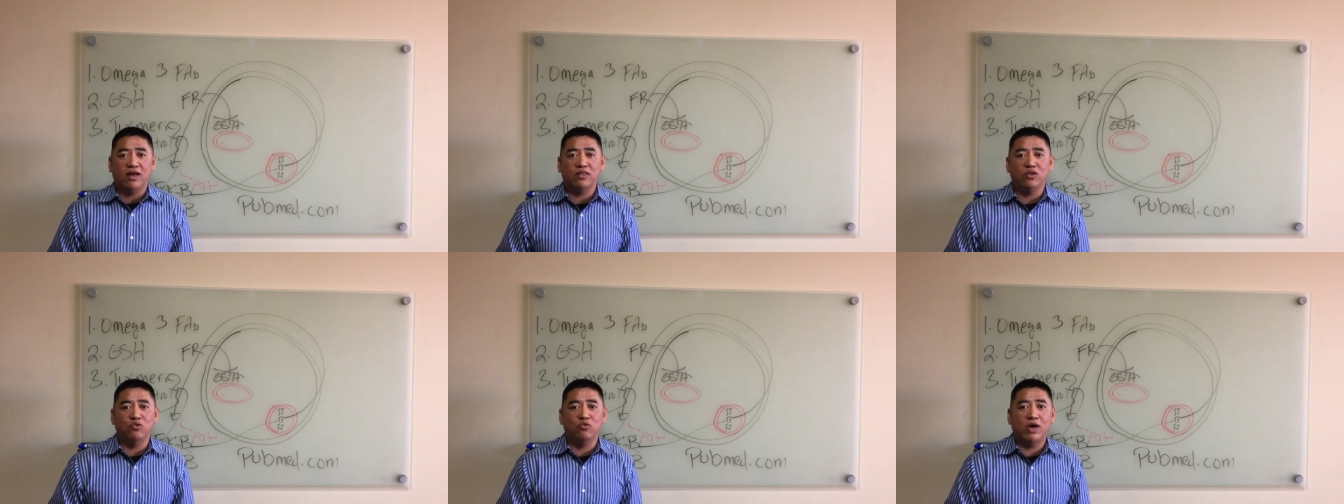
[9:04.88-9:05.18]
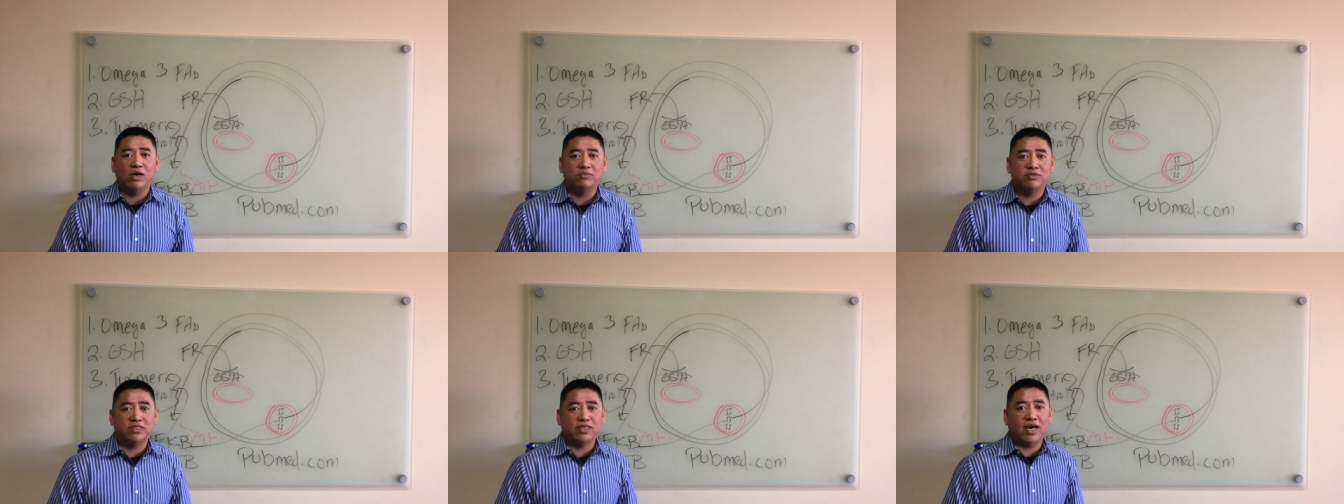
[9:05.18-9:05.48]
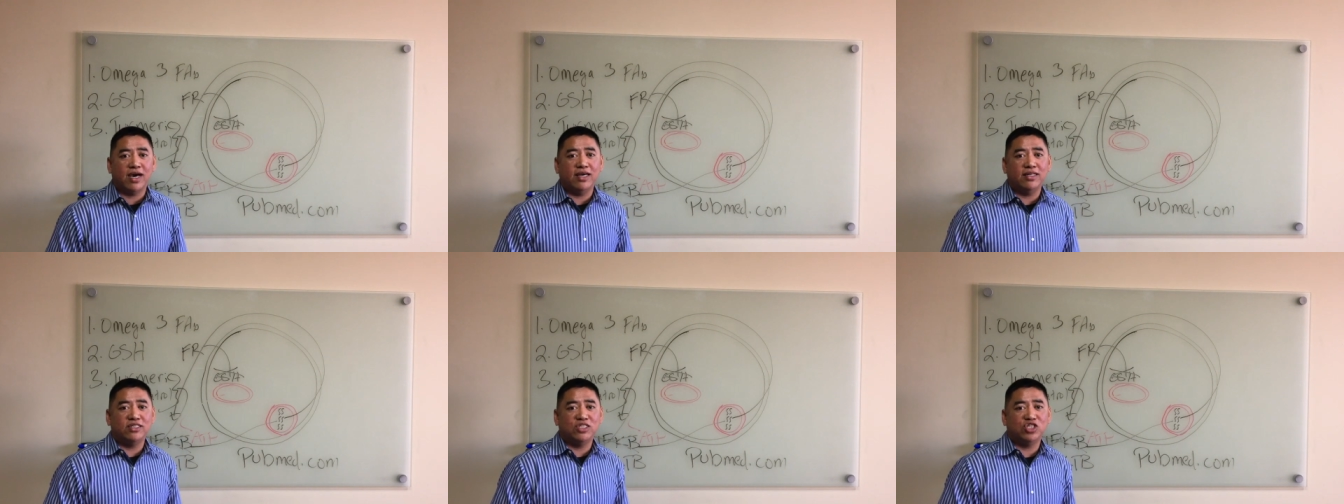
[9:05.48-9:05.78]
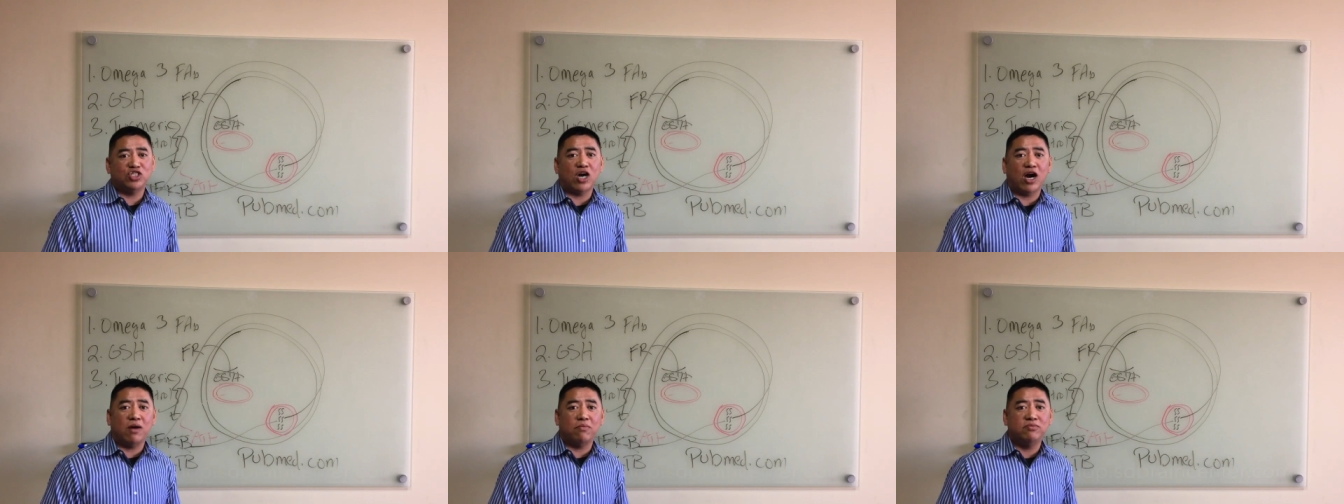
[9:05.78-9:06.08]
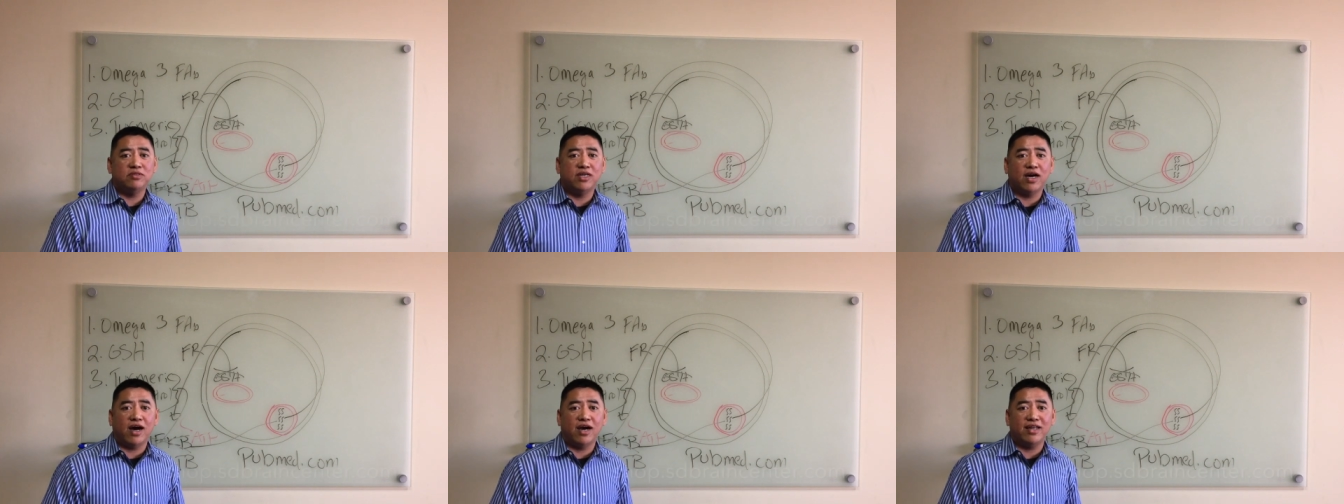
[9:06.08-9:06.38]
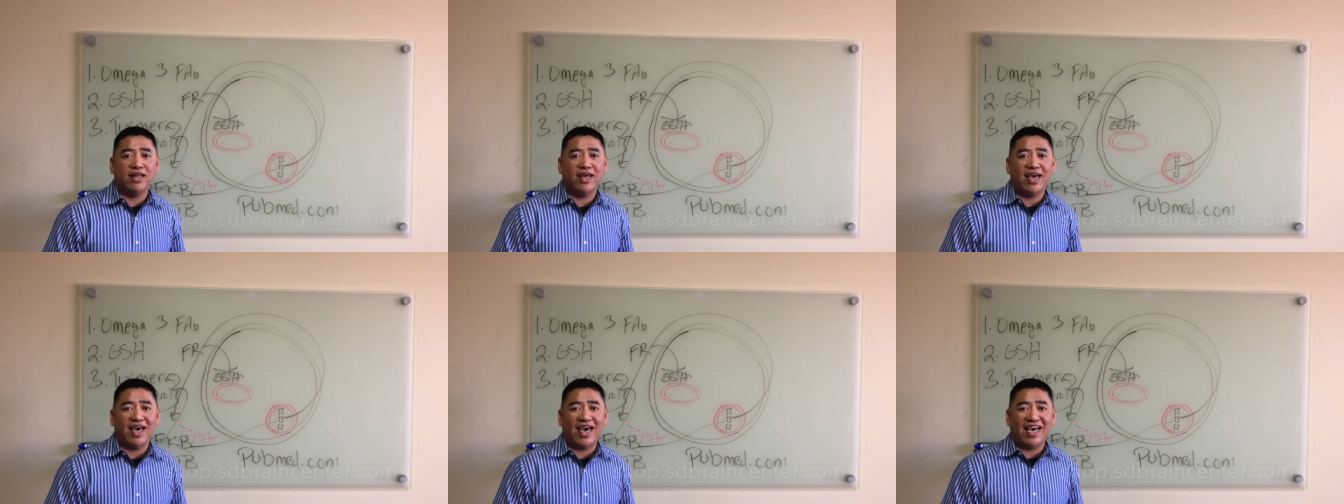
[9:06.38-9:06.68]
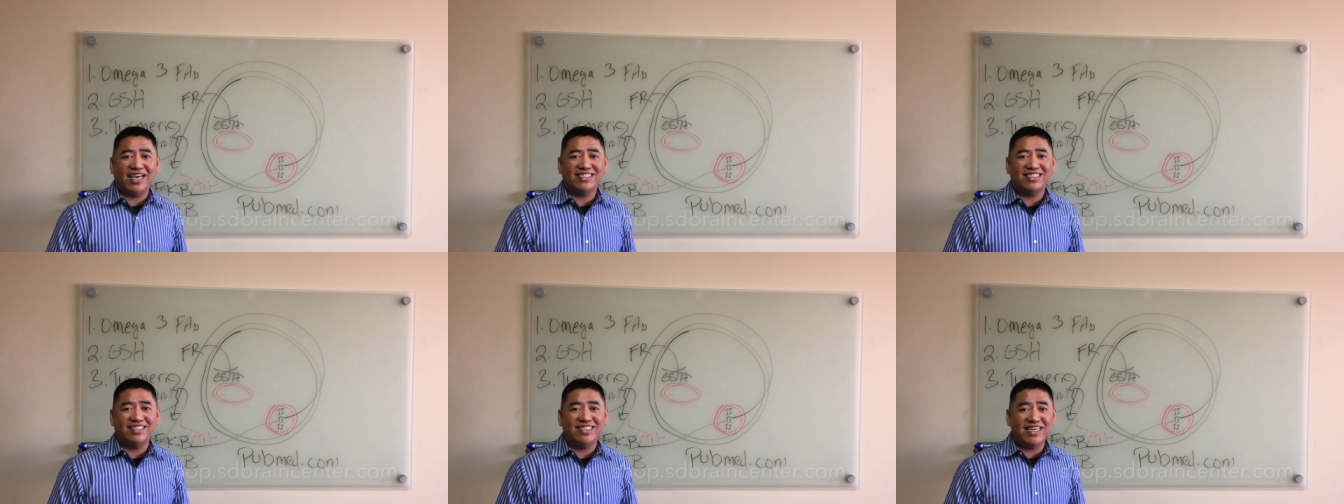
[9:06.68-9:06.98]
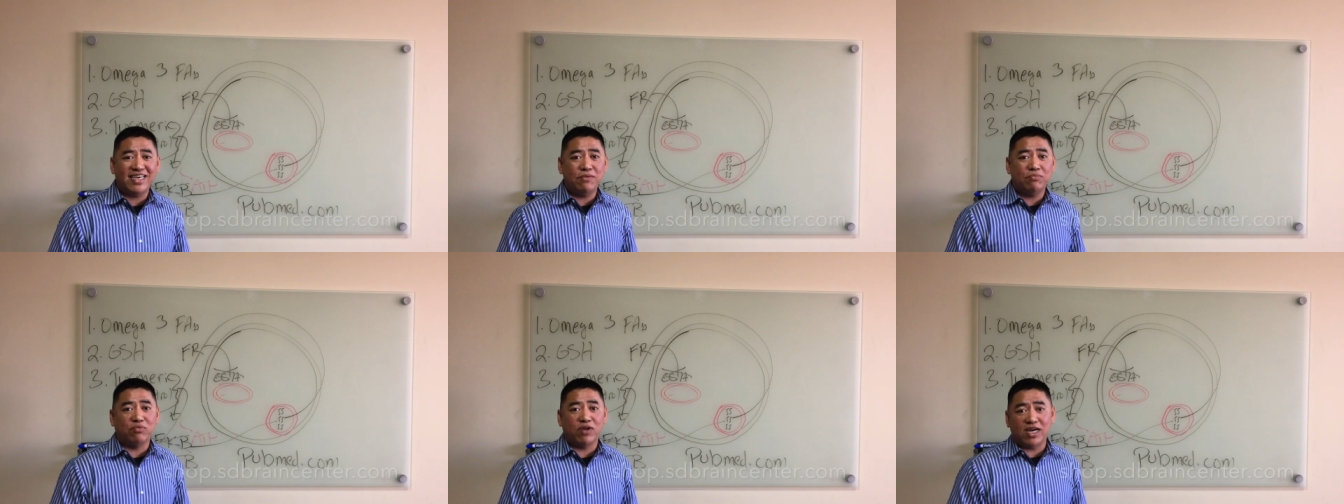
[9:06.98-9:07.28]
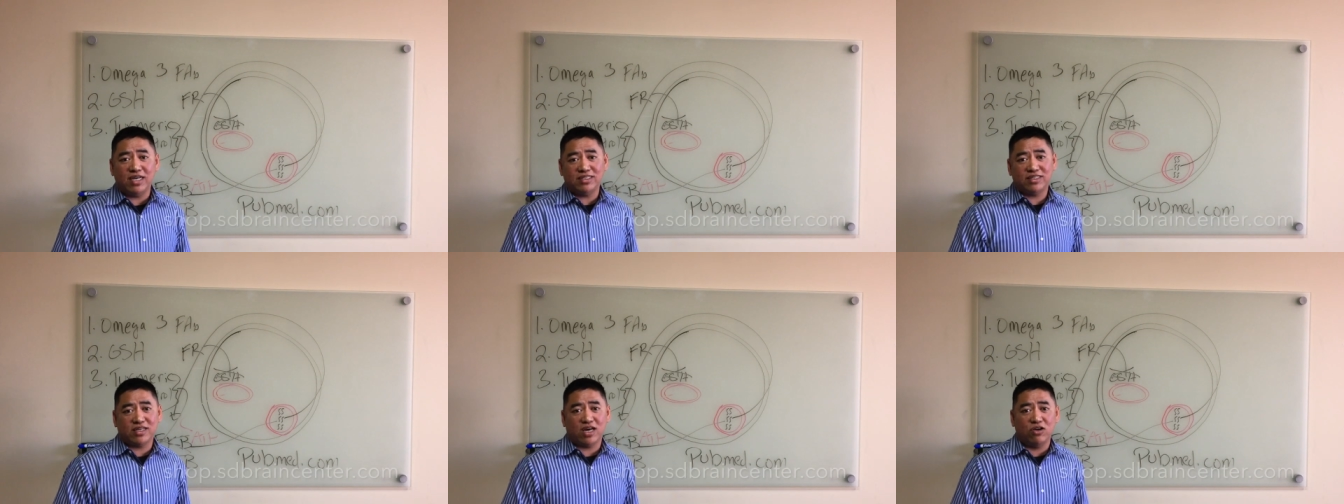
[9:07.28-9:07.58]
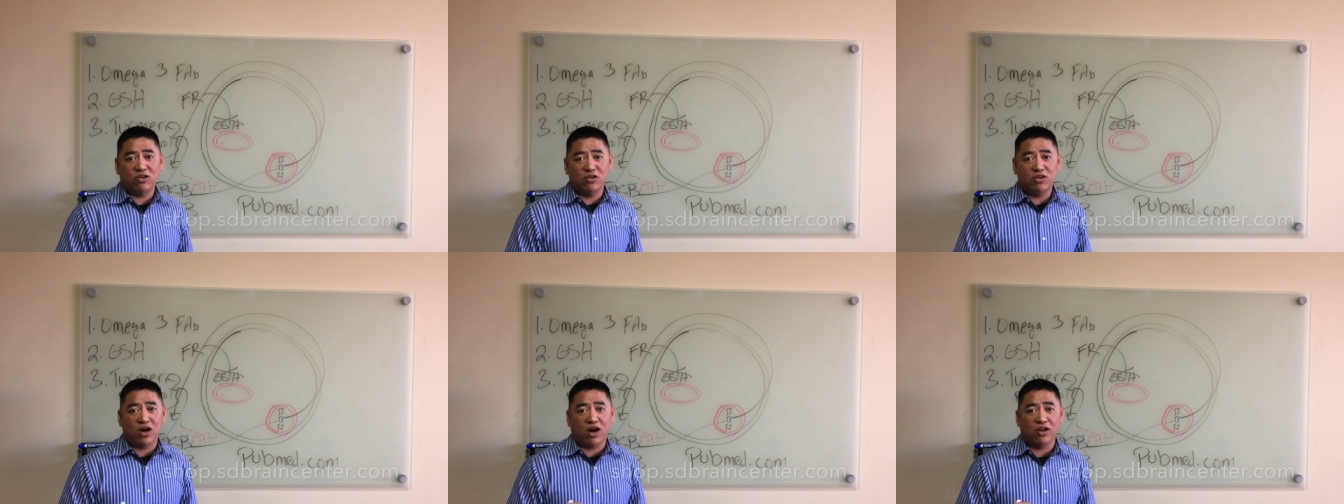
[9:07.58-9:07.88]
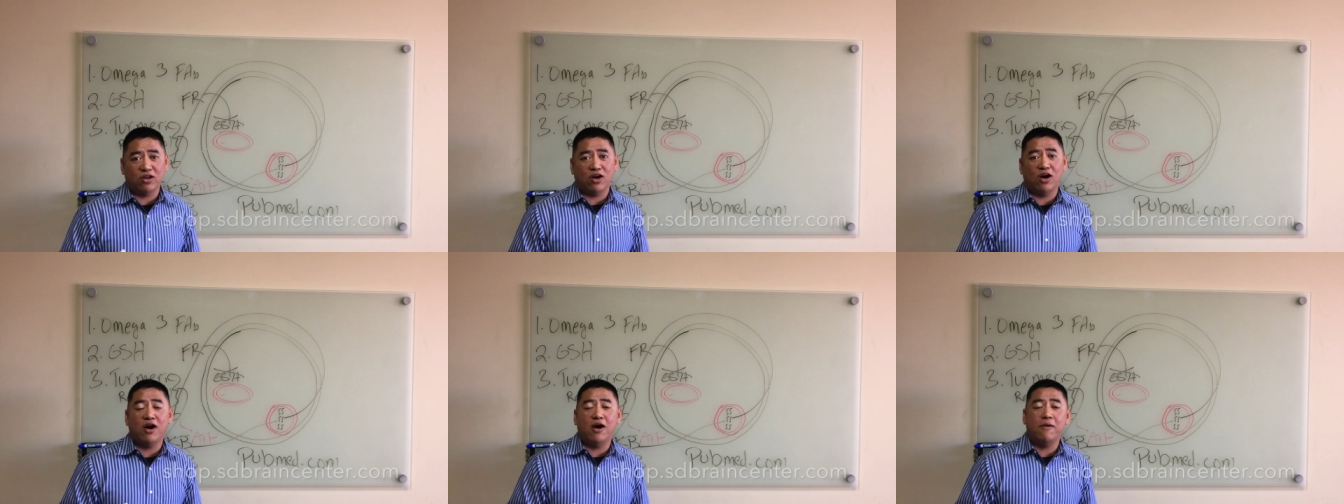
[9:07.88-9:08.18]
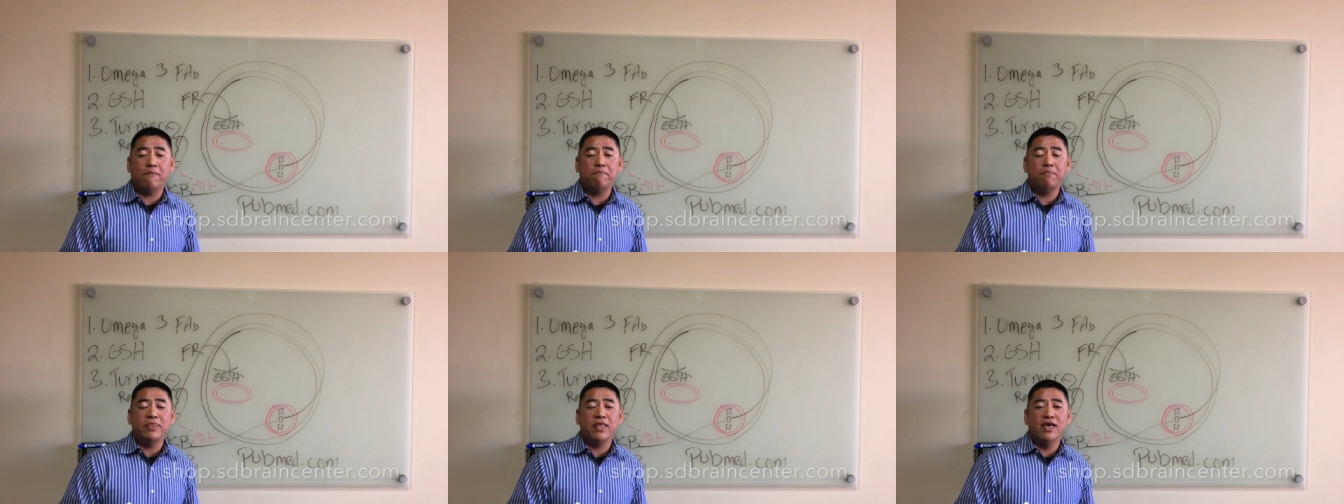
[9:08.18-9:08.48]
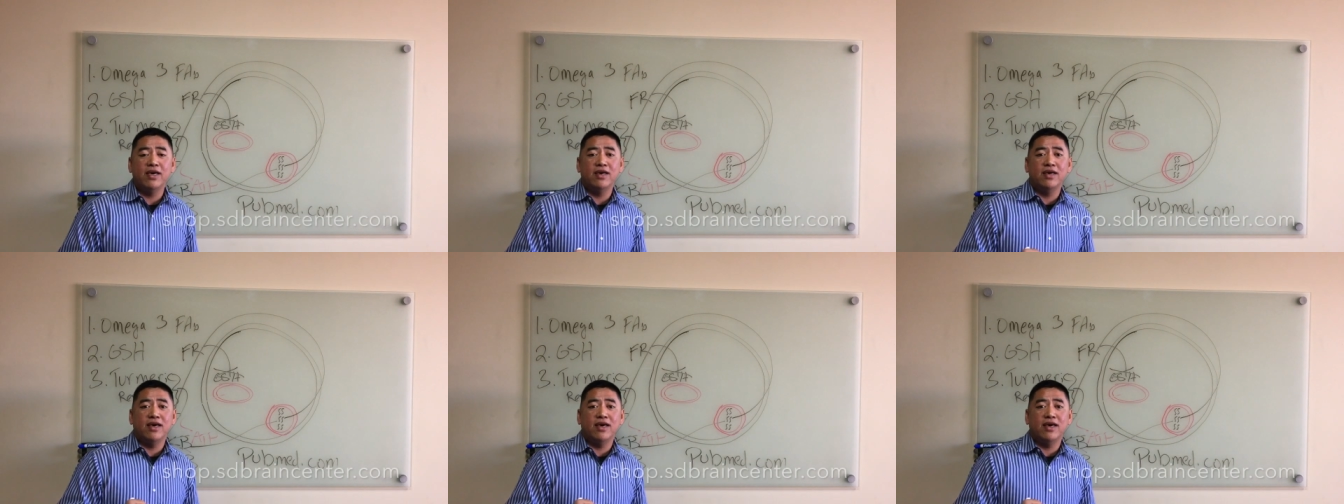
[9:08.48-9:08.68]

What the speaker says: on the website shop.sdbraincenter.com.